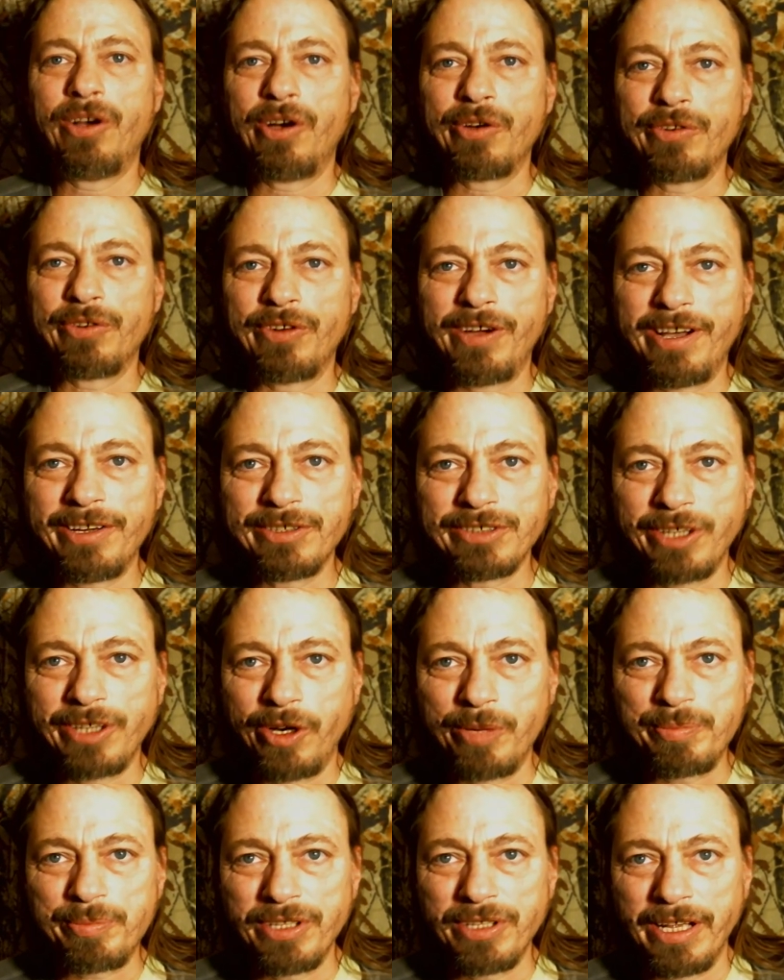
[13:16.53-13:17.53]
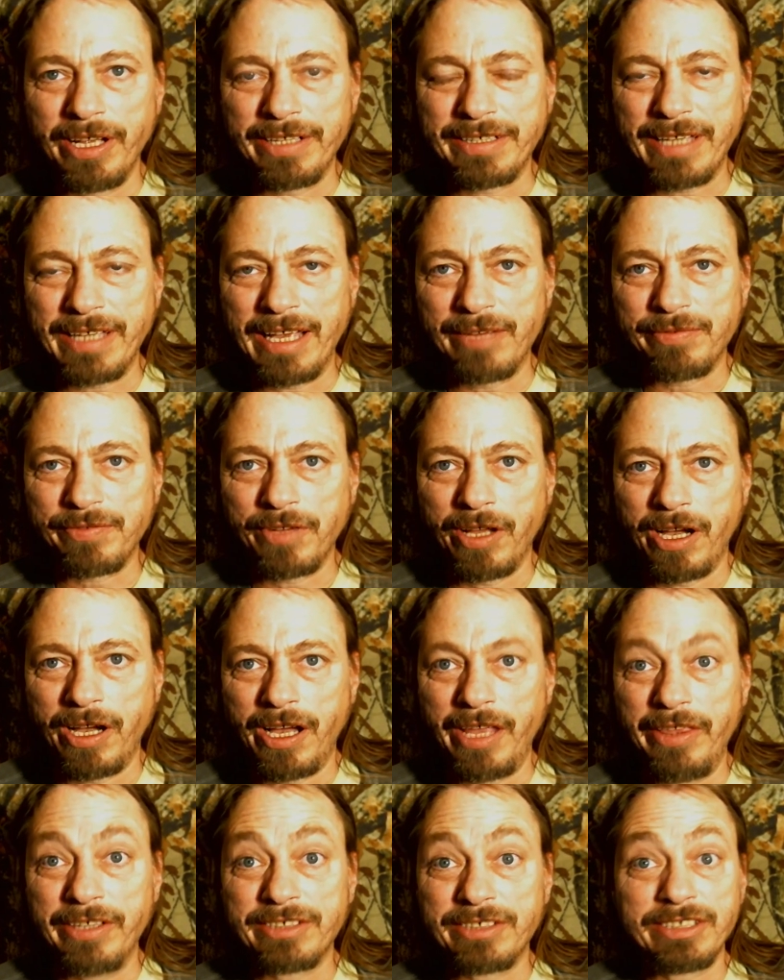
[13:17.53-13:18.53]
Marauders, I hope you like that
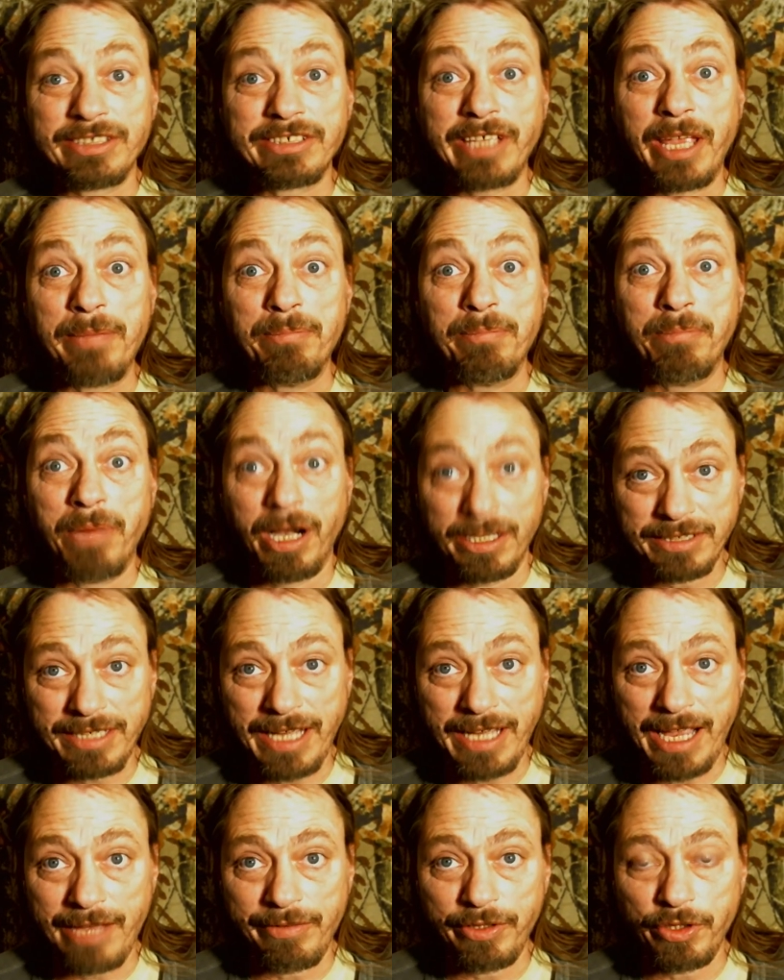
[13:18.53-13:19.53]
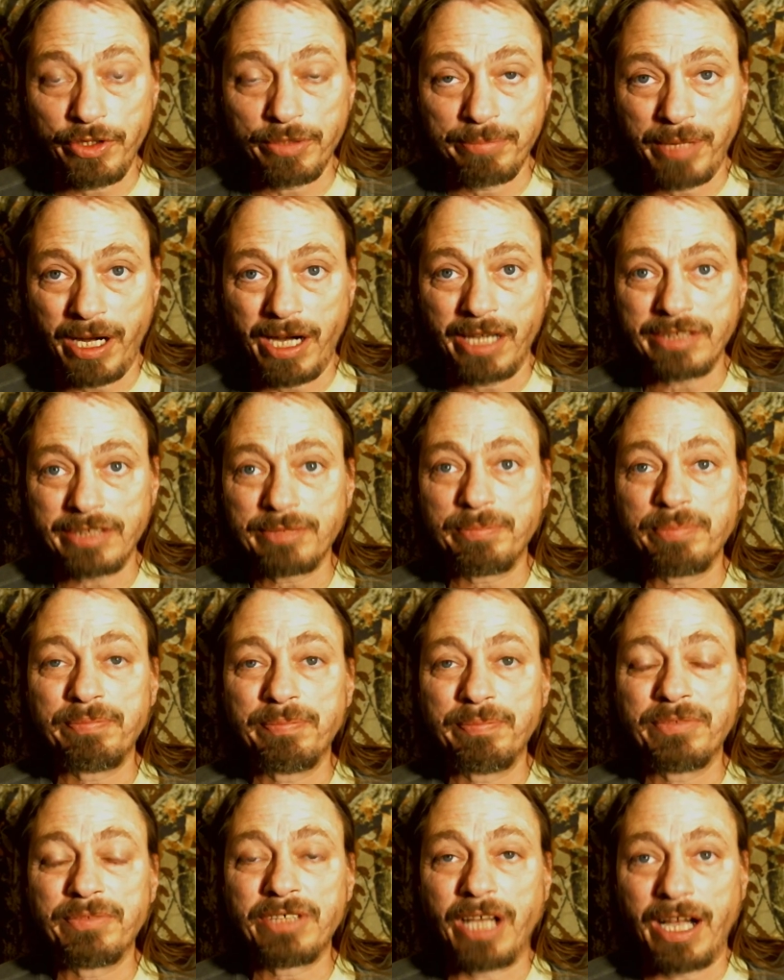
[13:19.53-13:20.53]
fly. This is a must-have in your box.
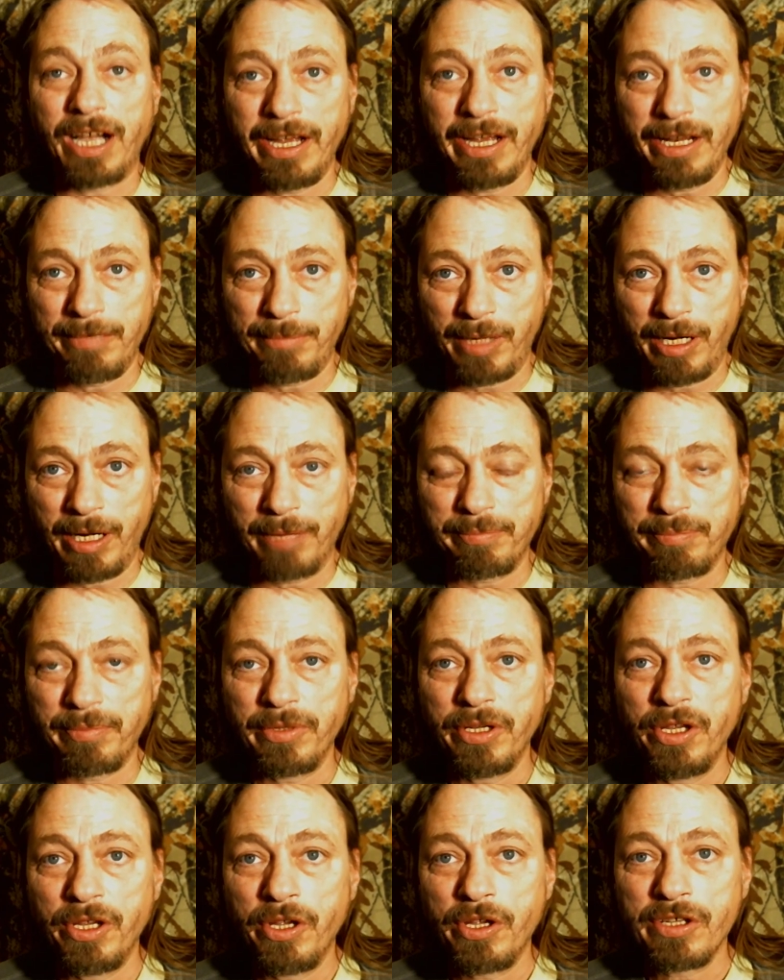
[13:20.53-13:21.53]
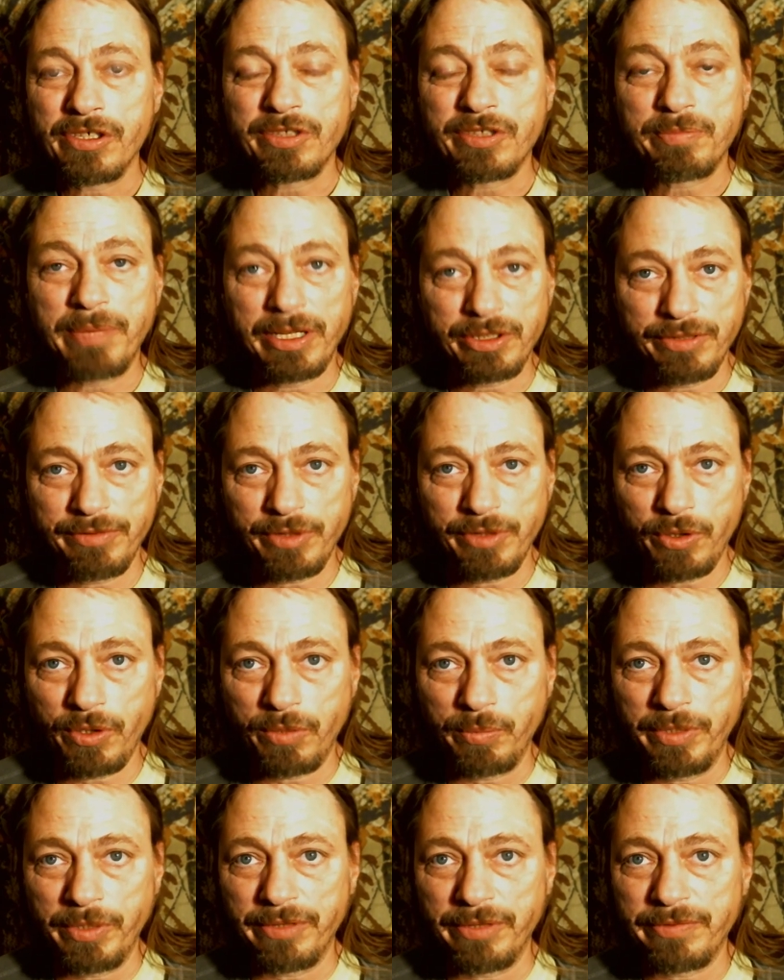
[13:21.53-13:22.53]
Tie them up, especially if you're
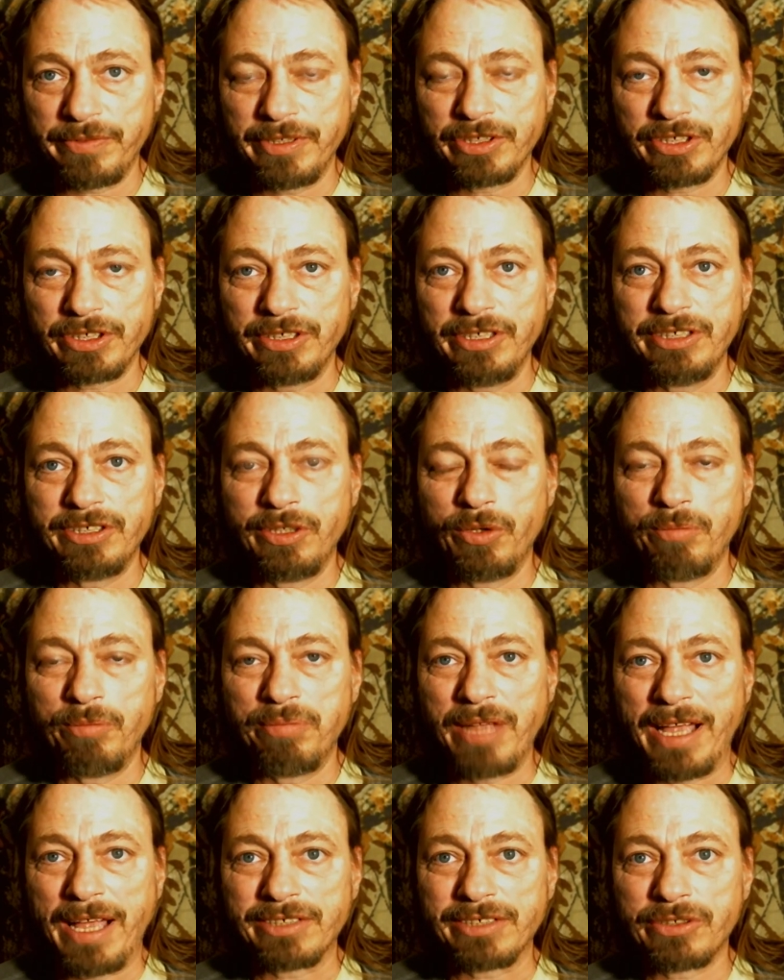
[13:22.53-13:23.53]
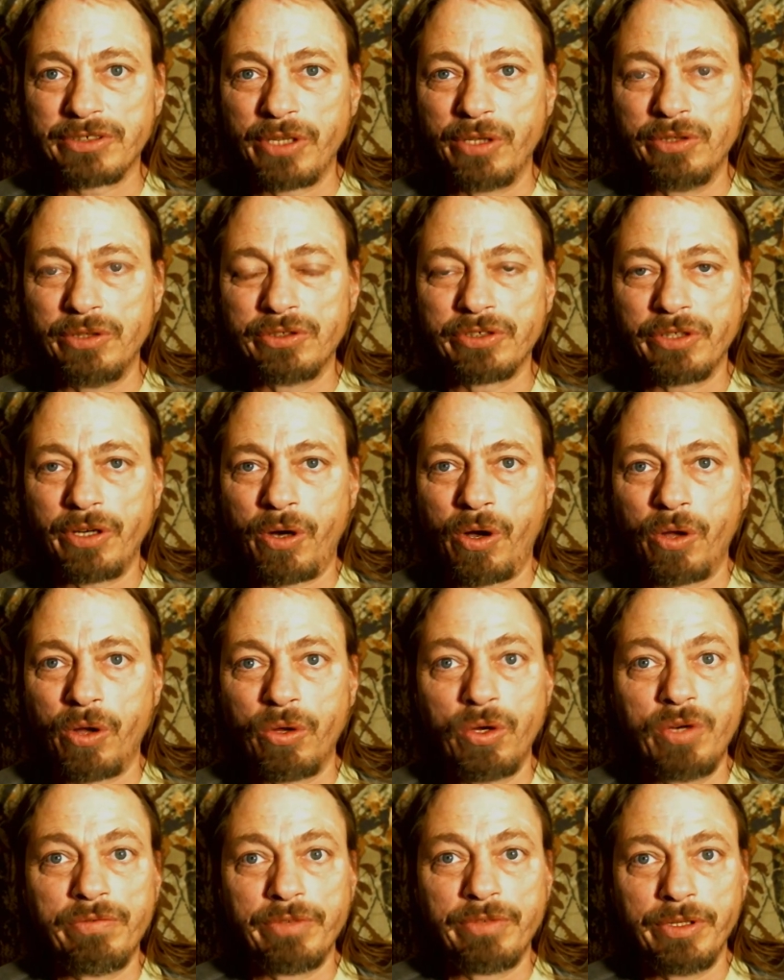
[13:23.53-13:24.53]
doing winter fishing. These little black stones are all
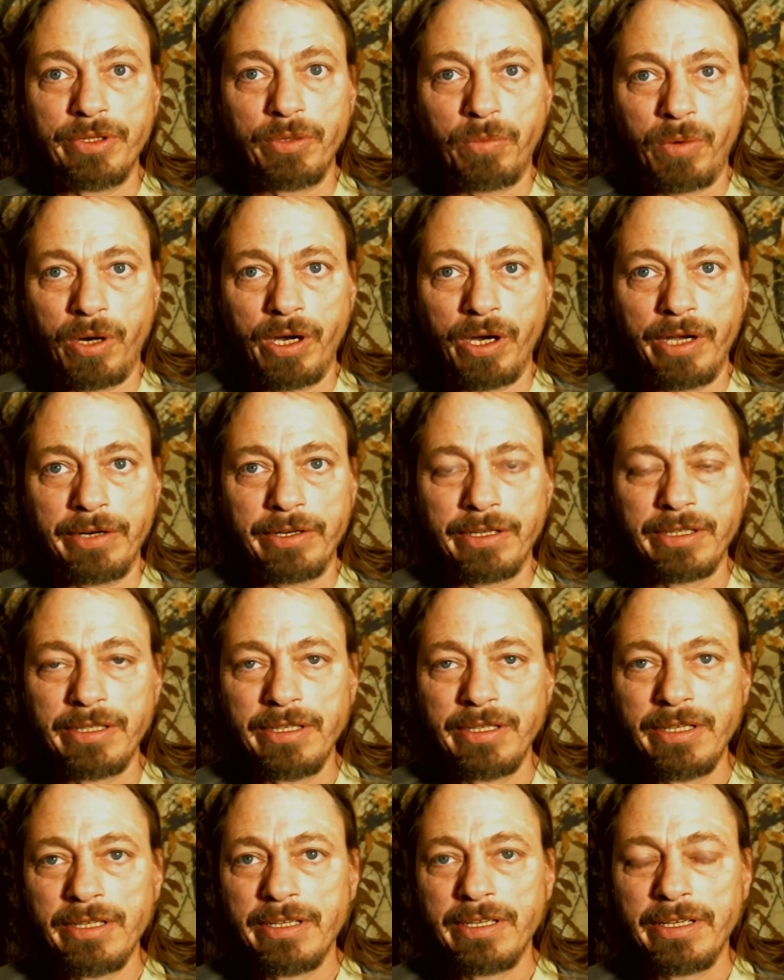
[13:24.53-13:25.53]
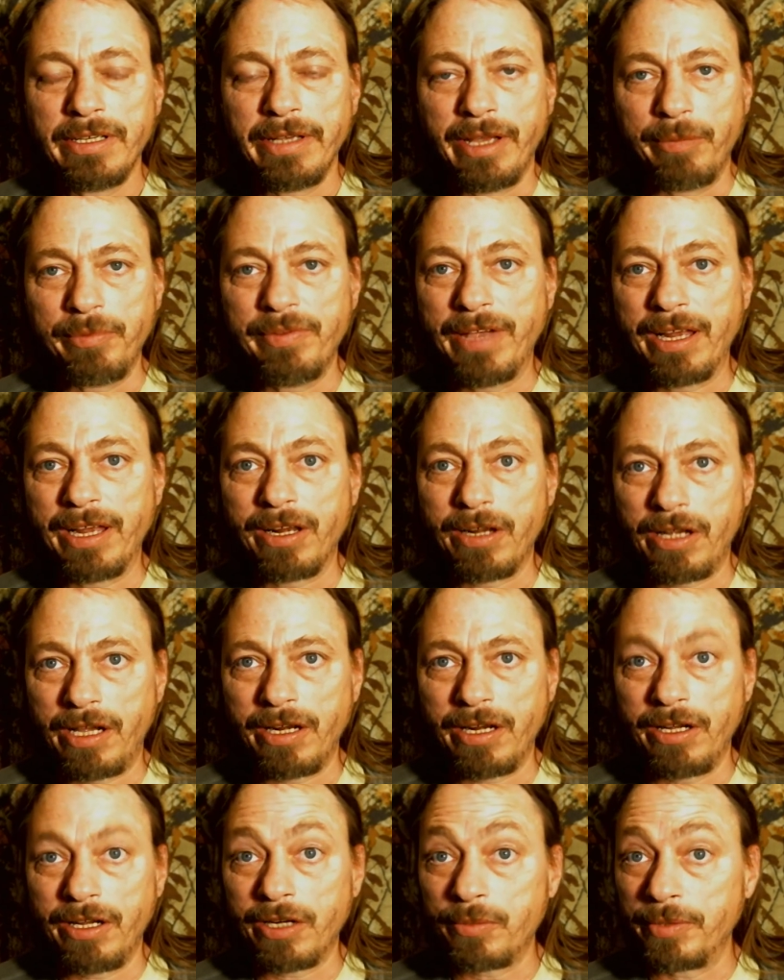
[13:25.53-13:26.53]
over in the water, and we've had a lot
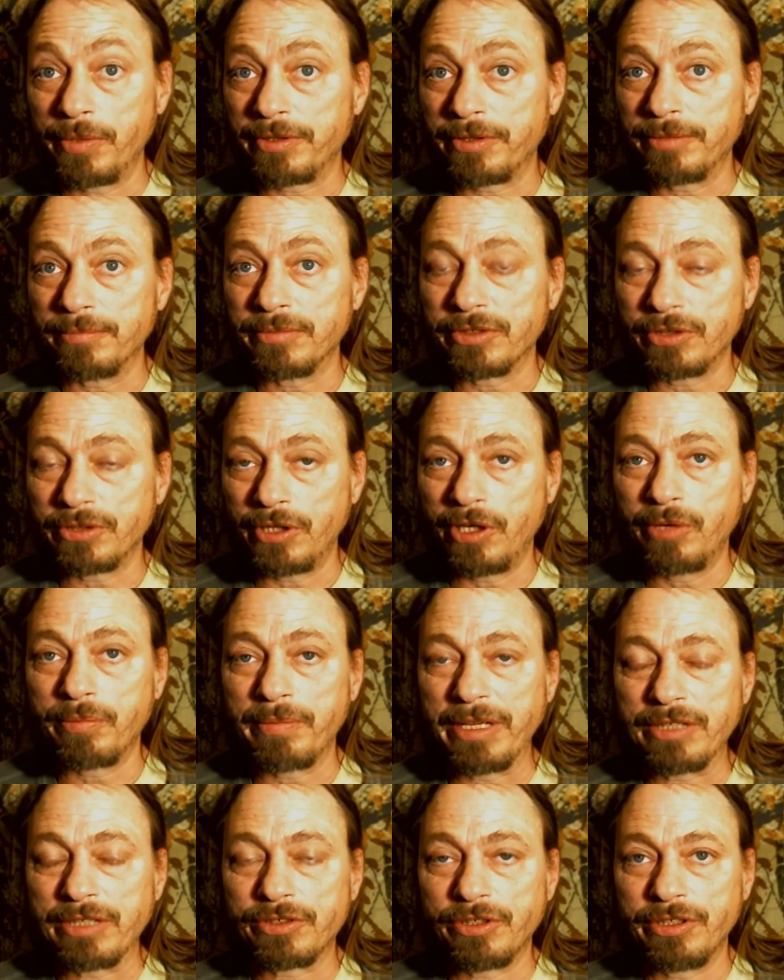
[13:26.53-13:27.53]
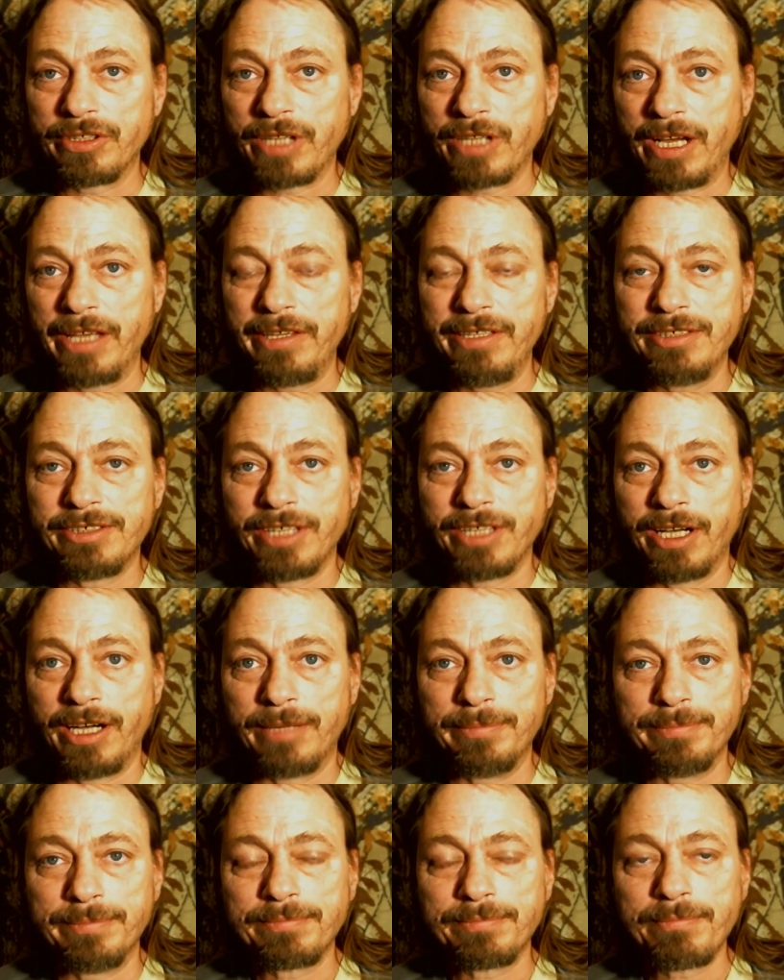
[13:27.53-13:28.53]
of luck with them, so make sure you tie these
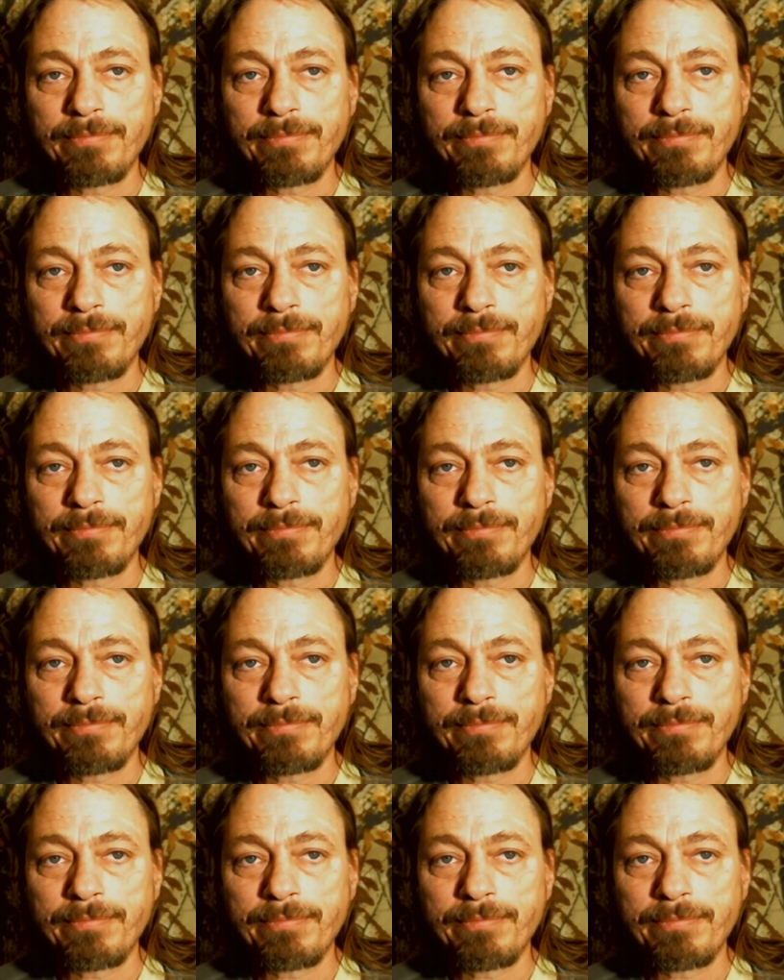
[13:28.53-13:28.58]
up.